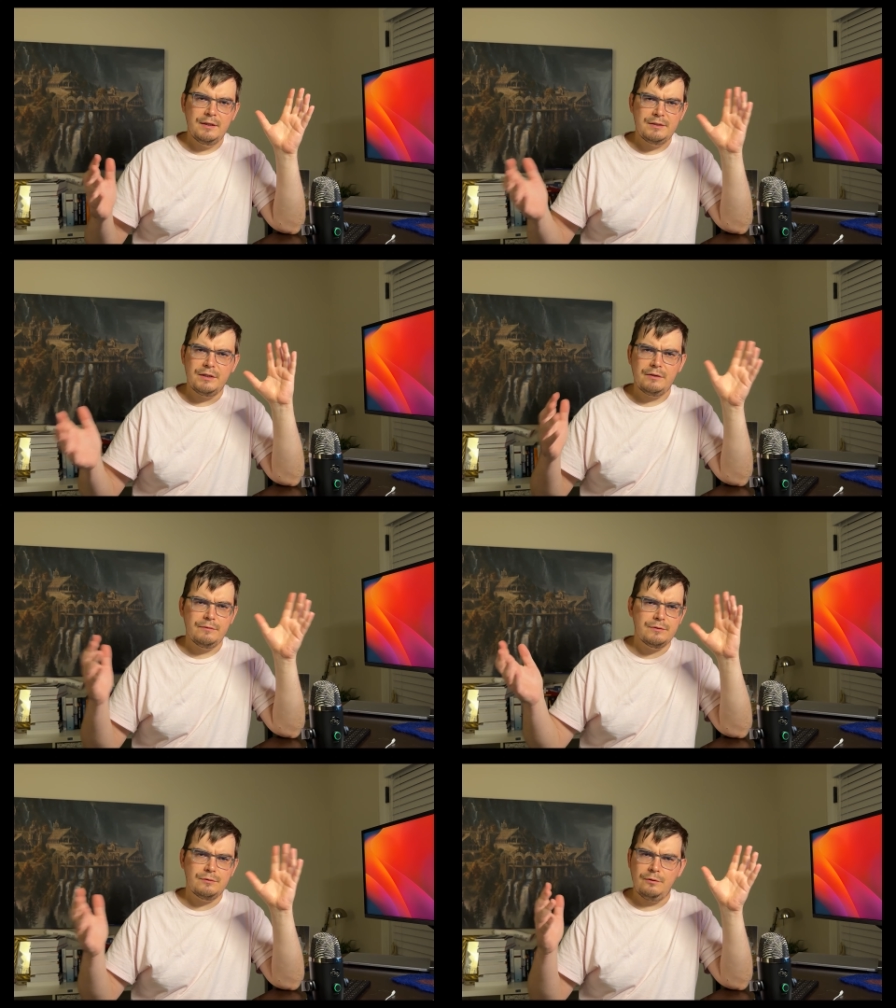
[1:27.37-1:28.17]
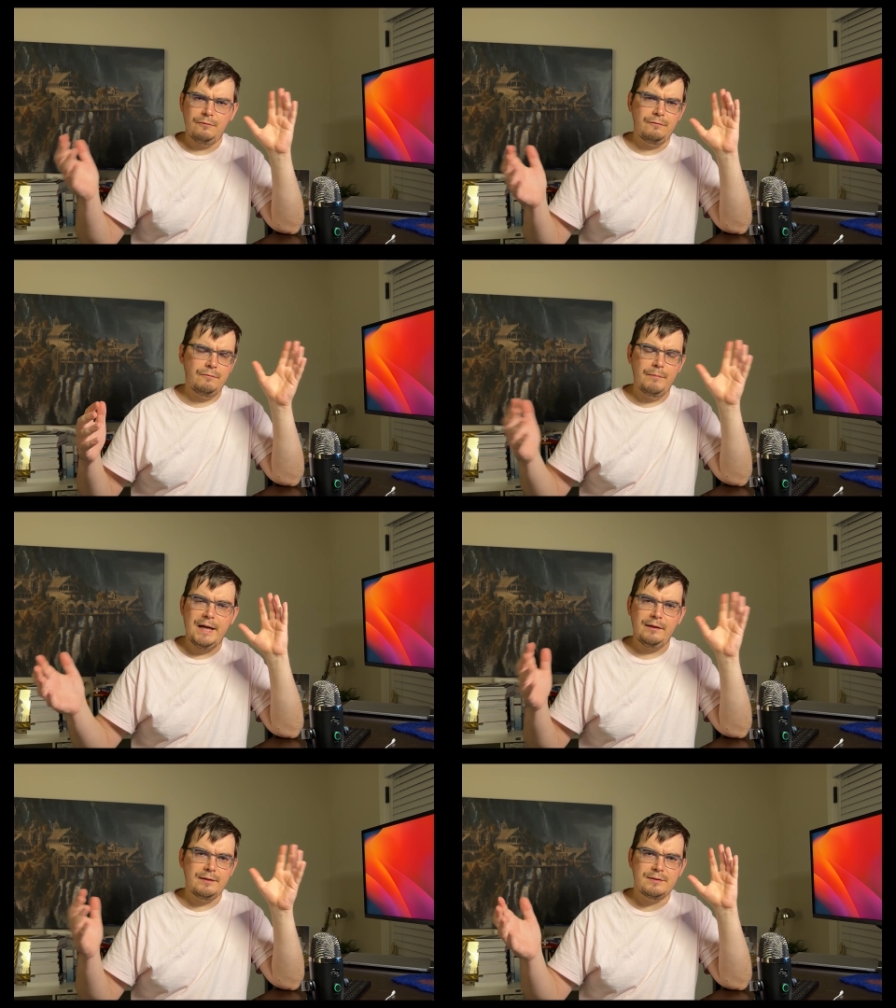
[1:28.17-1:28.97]
sequence of
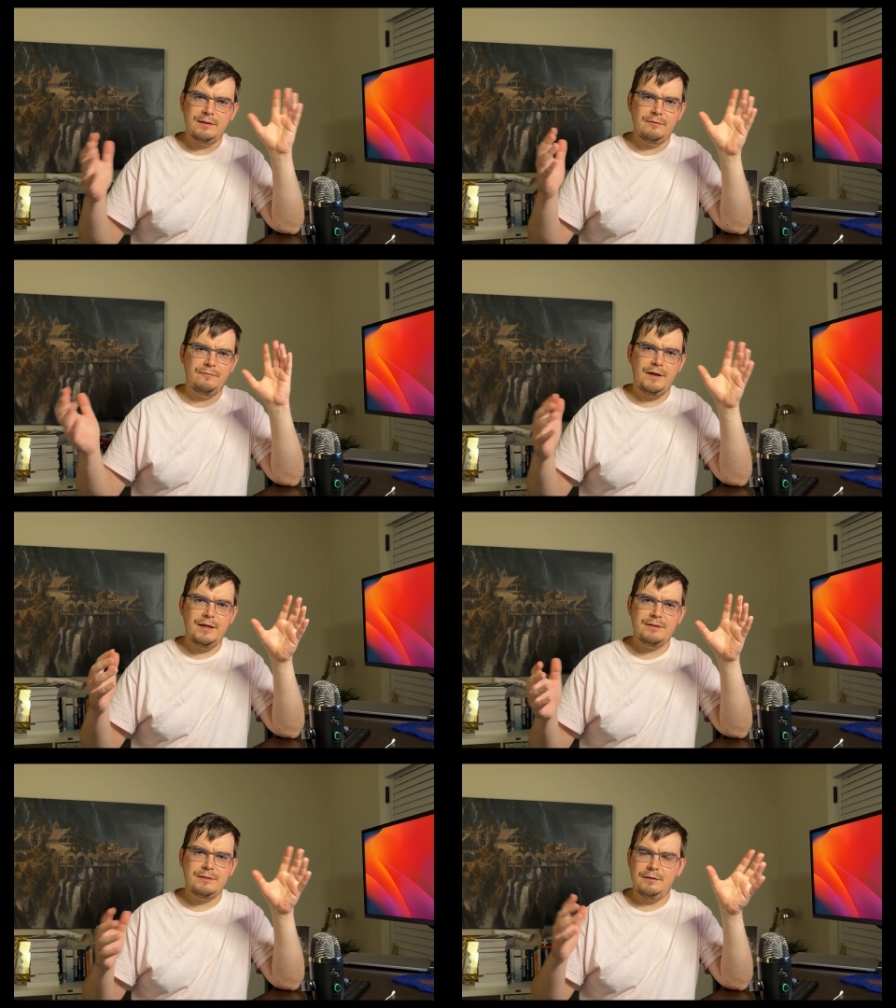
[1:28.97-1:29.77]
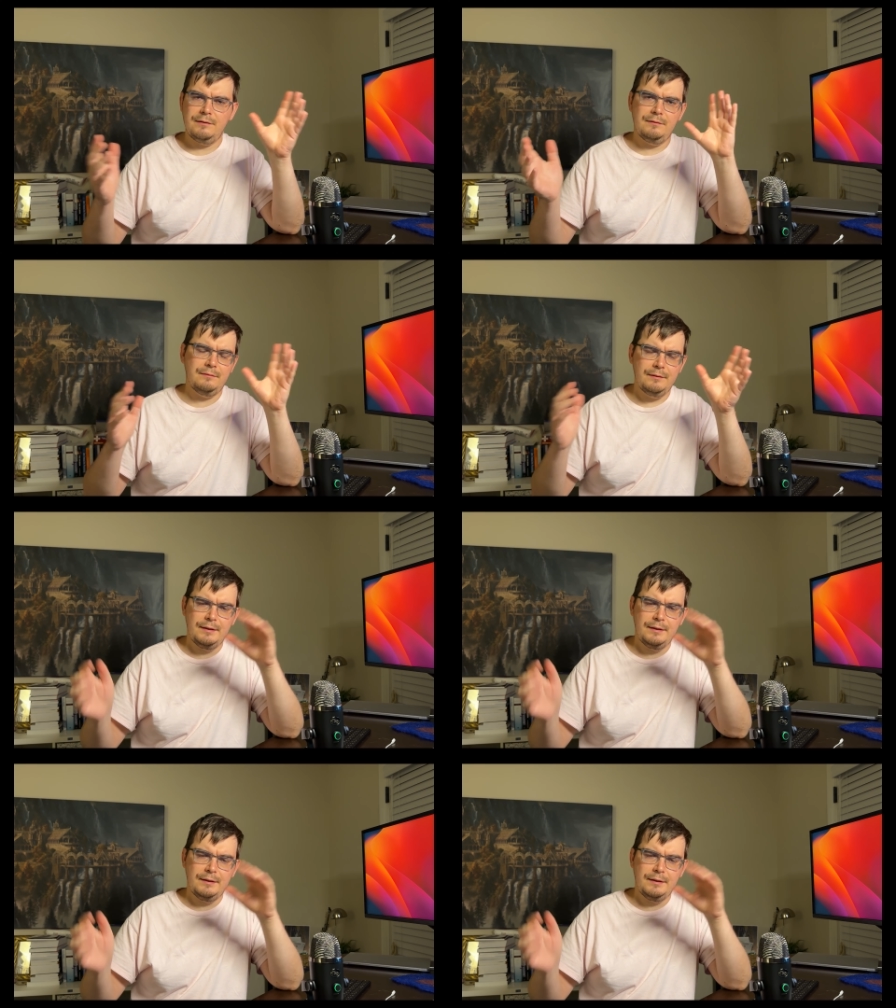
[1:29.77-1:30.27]
mallocs and frees and